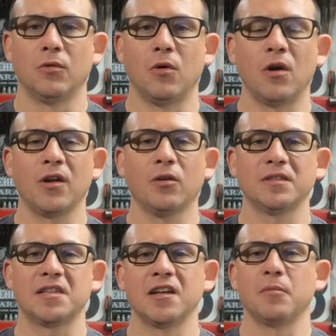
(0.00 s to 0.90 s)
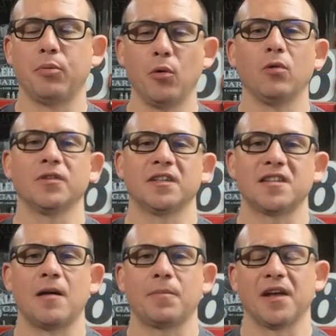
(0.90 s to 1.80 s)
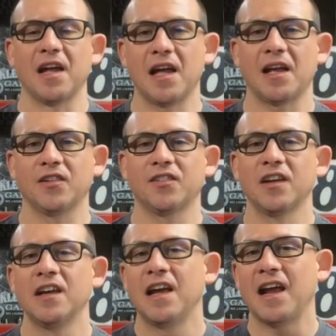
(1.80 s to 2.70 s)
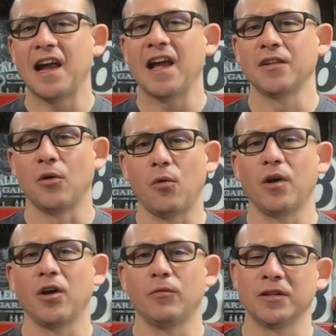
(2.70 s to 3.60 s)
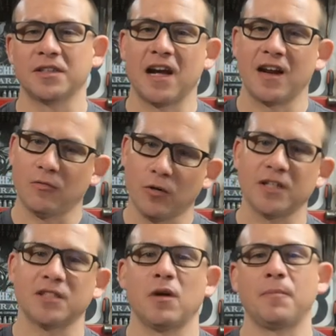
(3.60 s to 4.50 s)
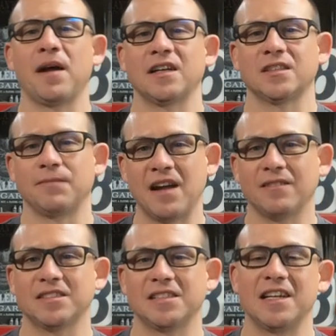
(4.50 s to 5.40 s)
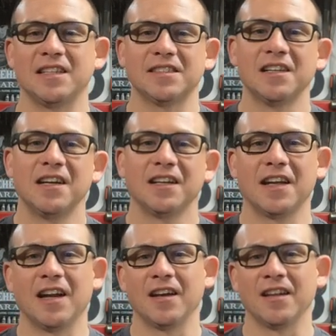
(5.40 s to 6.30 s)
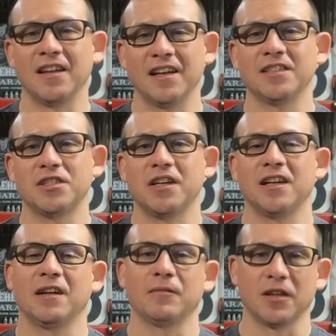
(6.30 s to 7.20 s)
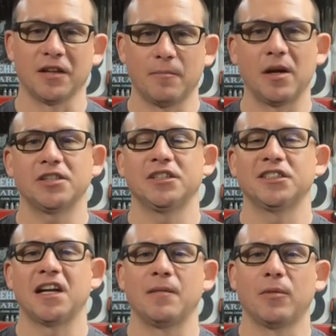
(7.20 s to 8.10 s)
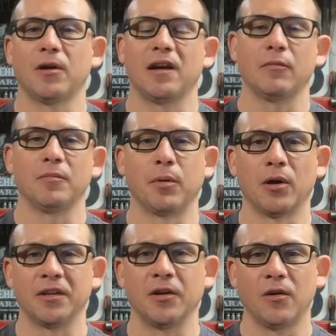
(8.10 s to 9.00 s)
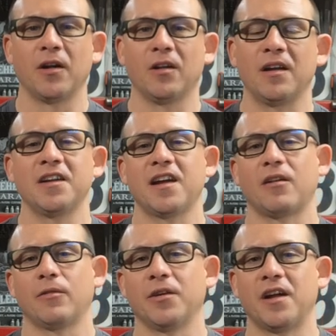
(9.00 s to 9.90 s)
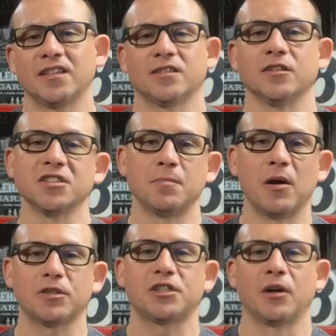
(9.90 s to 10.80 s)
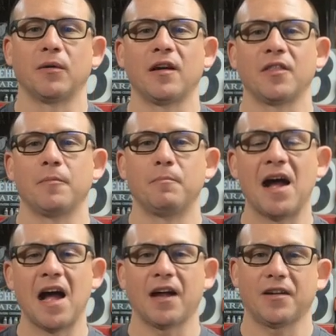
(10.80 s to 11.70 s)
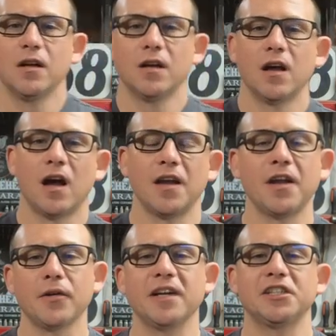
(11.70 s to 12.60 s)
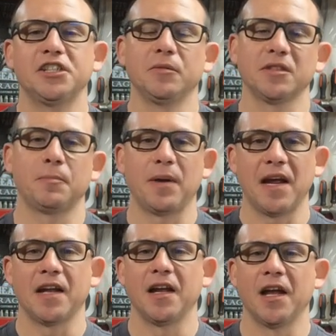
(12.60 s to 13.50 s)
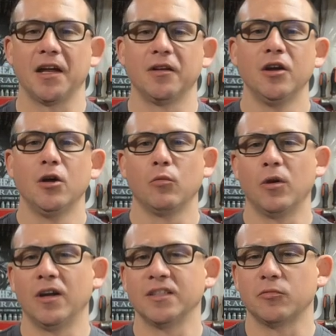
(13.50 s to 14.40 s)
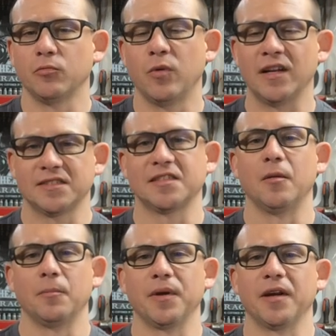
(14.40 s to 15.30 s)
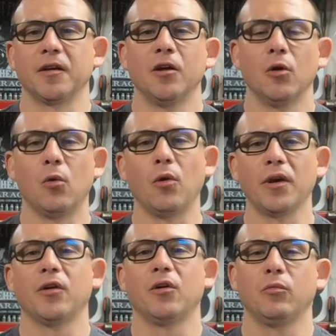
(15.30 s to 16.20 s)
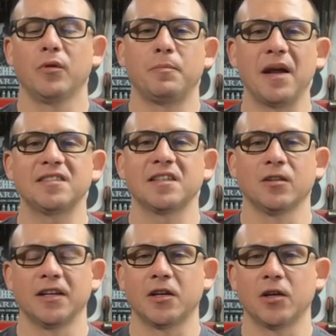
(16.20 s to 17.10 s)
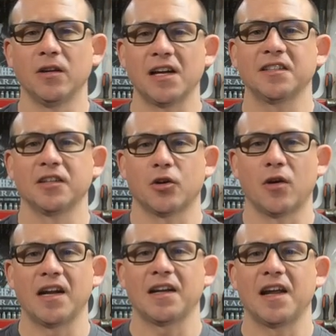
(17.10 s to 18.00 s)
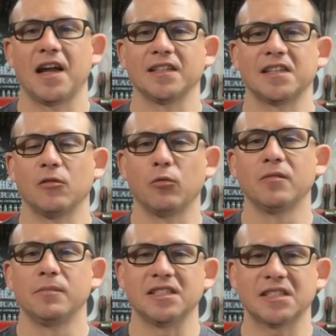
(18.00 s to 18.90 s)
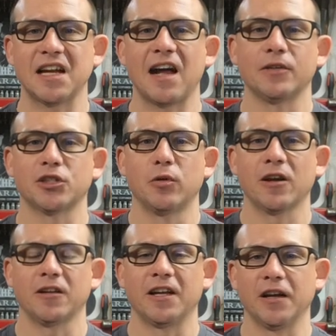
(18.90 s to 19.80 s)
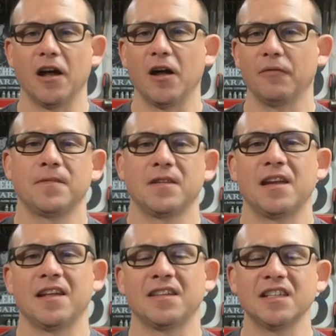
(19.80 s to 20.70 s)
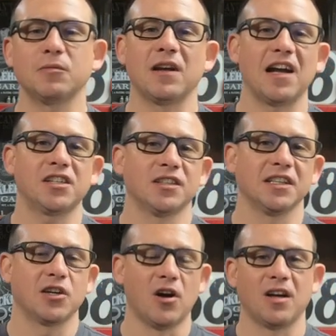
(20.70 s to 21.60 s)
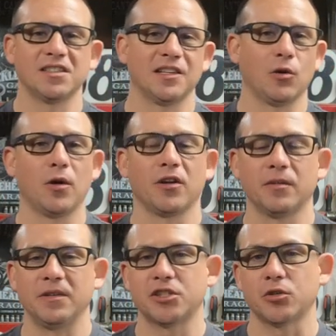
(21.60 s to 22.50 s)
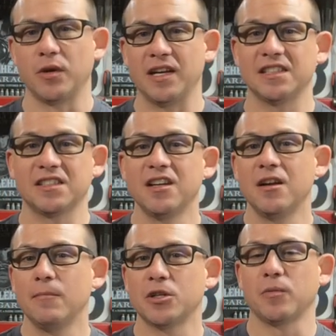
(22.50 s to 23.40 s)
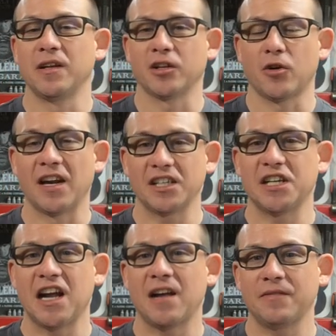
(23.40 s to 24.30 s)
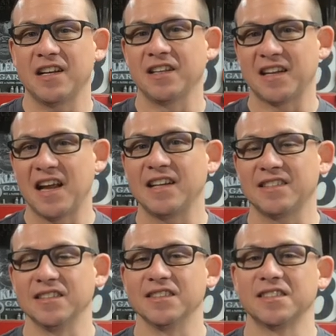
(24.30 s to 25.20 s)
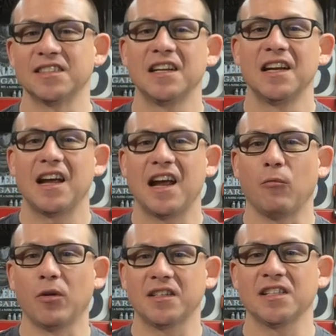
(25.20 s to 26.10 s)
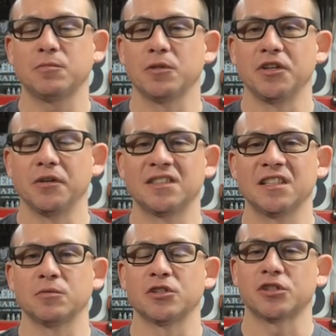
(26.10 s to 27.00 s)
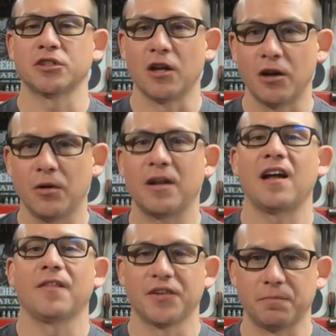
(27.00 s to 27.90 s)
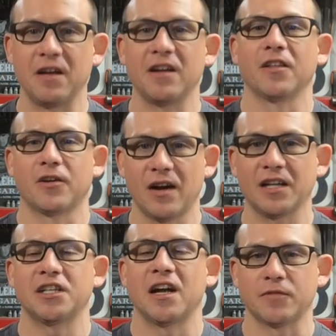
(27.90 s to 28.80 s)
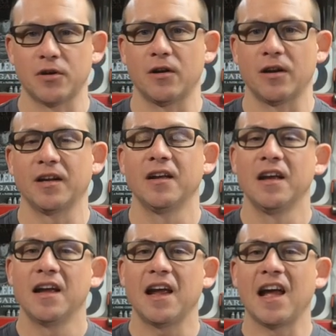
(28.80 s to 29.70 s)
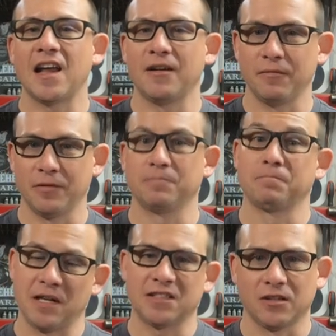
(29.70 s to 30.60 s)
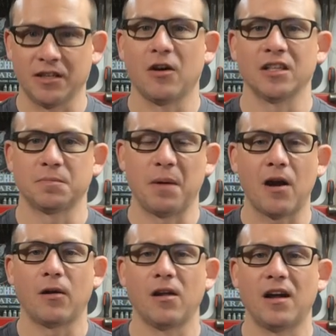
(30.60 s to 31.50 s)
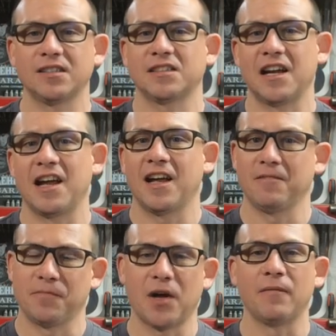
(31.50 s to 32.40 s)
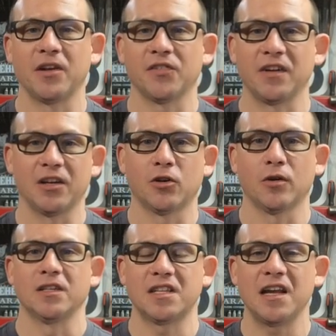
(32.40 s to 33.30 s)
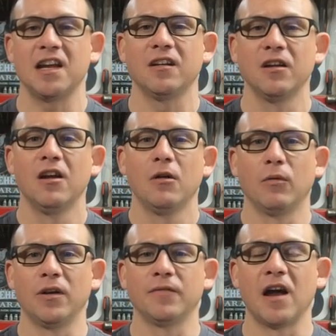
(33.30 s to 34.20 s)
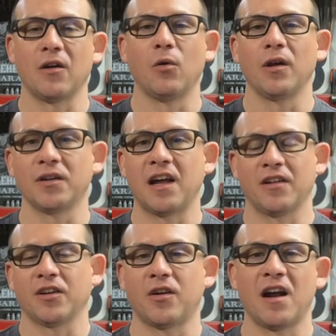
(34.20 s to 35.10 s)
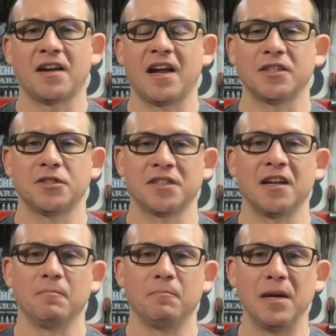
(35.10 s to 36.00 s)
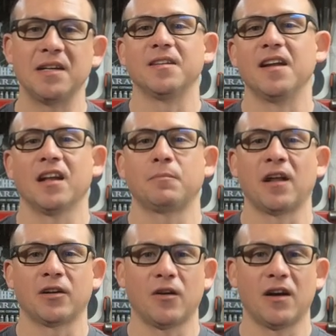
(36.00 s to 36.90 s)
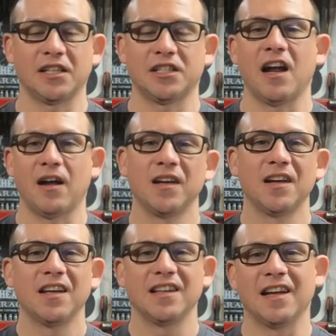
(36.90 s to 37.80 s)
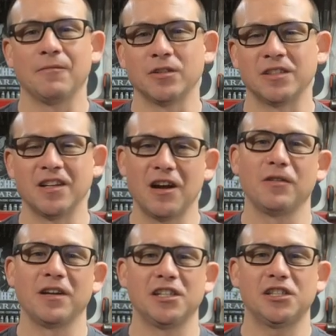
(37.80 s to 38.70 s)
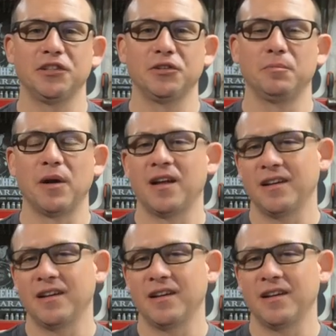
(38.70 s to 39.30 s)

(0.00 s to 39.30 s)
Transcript: Oil would tend to pool in the top of the heads, and the oil would kind of work its way past the valve seats, get into the engine, into the combustion chamber, it would burn the oil, and you got a real nice little smoke show out of the back. Another issue with the Panhead was wet sumping. Oil would basically collect in the crankcase and it wouldn't be scavenged quickly enough, and this would actually cause the oil to be squeezed between the crankshaft and the cases, and what this would do is this would slow down the speed of the crankshaft turning, and it would basically cause power loss and obviously increased heat when you've got oil down in the crankcase just getting beat to death by the crankshaft. It was a known issue, but